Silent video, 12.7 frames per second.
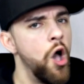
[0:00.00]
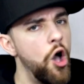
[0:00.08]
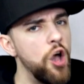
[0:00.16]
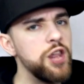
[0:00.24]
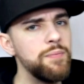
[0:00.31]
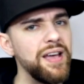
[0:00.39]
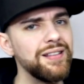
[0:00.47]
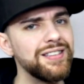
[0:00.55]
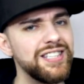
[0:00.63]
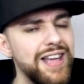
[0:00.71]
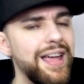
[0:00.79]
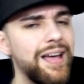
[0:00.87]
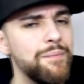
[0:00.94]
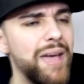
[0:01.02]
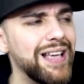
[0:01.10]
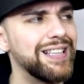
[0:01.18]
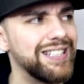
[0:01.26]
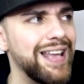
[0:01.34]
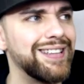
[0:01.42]
Only makes
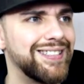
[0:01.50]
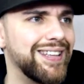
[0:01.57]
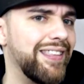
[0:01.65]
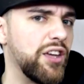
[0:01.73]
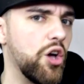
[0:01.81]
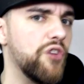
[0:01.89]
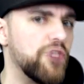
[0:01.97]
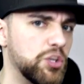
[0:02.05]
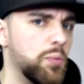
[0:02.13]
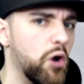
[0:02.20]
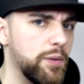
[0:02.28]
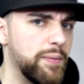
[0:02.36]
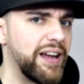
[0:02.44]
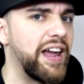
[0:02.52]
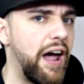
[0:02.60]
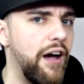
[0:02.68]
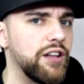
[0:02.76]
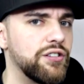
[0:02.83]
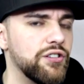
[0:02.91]
sense that they go for Spider-Man
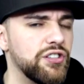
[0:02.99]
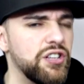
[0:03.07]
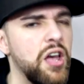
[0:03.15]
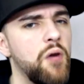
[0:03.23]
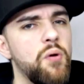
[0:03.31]
characters.